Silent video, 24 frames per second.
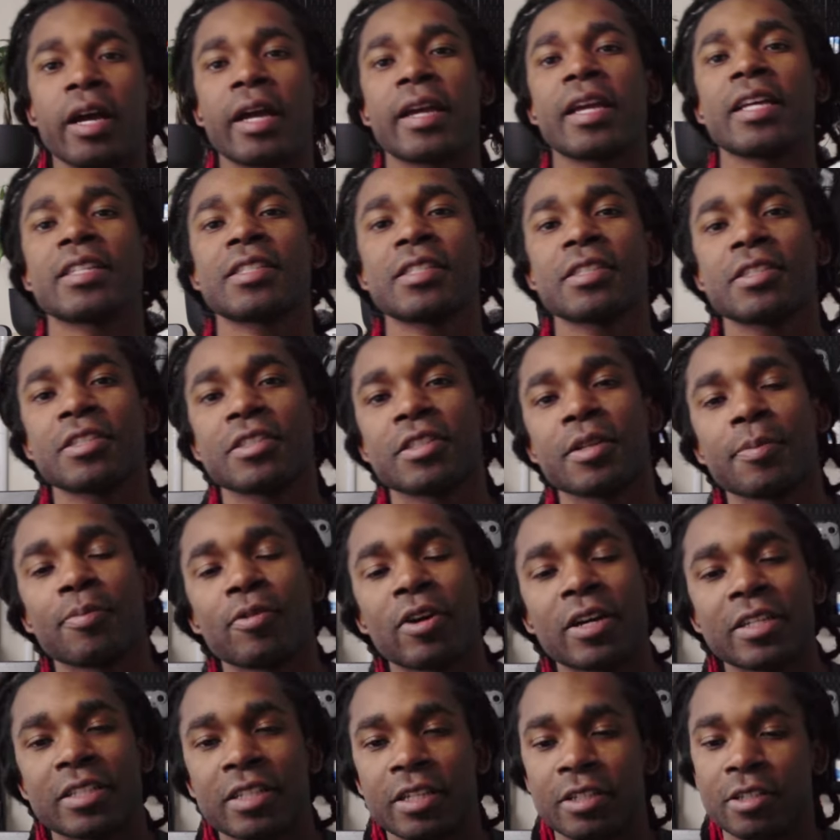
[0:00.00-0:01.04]
I guess this is the
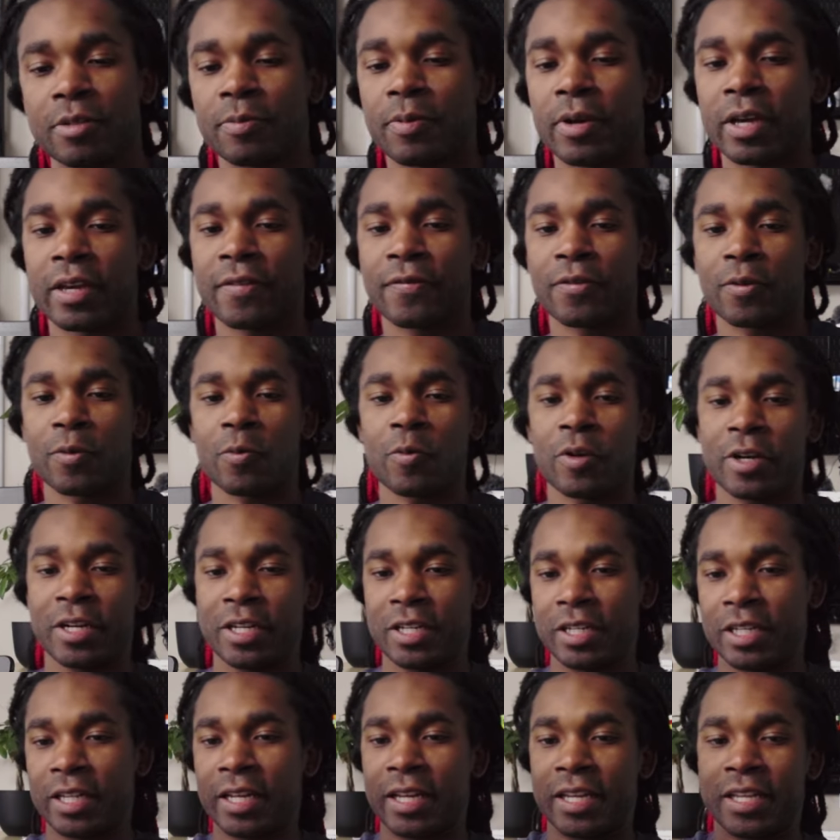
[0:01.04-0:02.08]
price that you pay for
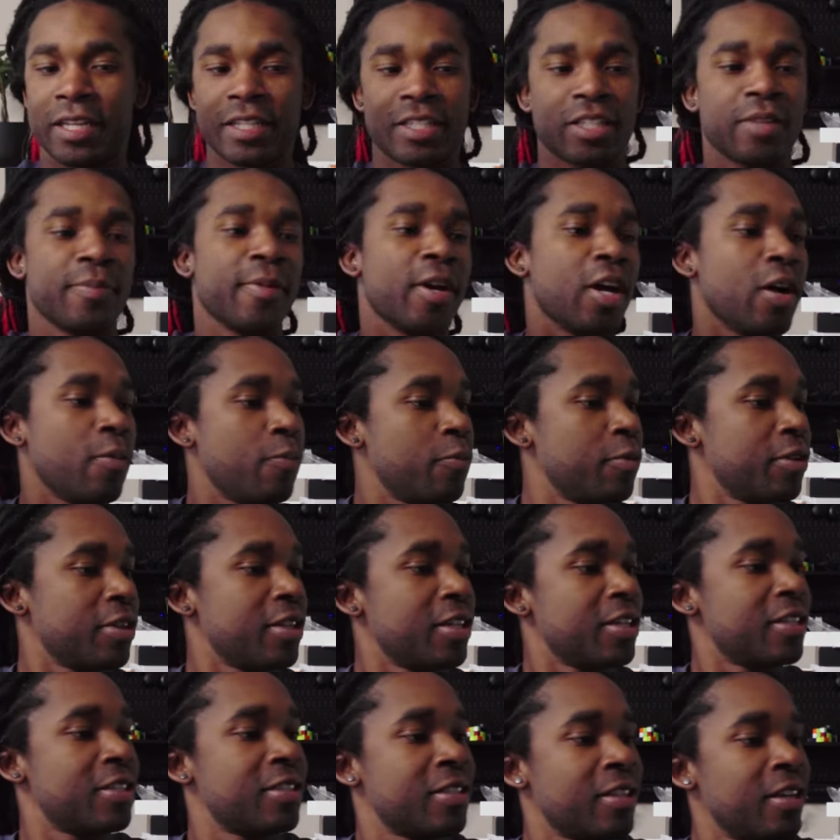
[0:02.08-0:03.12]
wanting to like get some help with
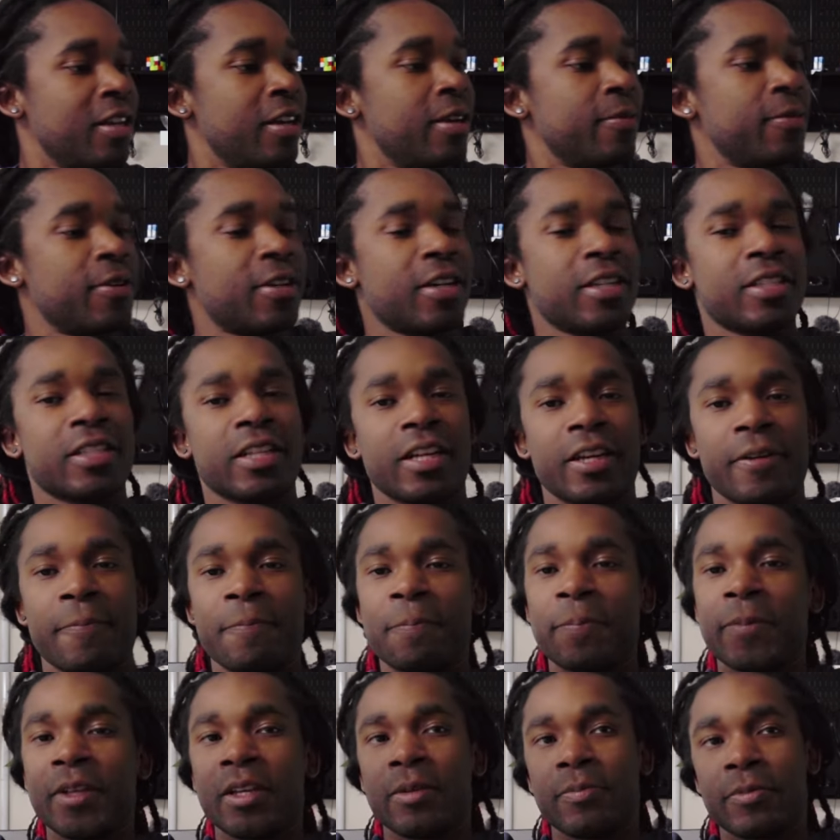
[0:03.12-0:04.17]
this, because like,
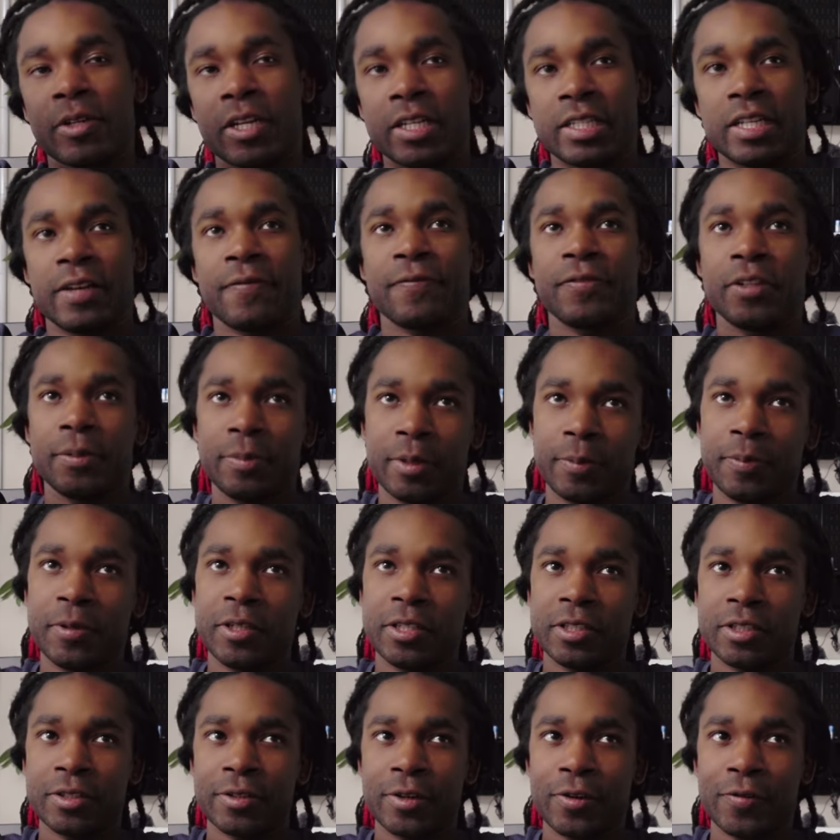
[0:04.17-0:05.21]
because I flipped the
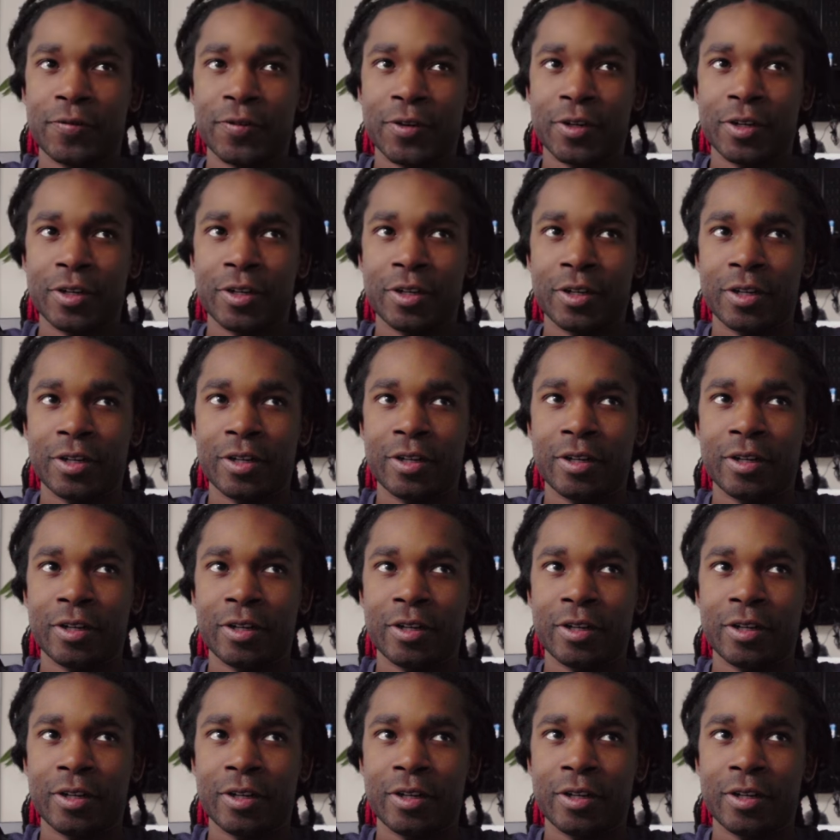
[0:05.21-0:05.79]
pieces over,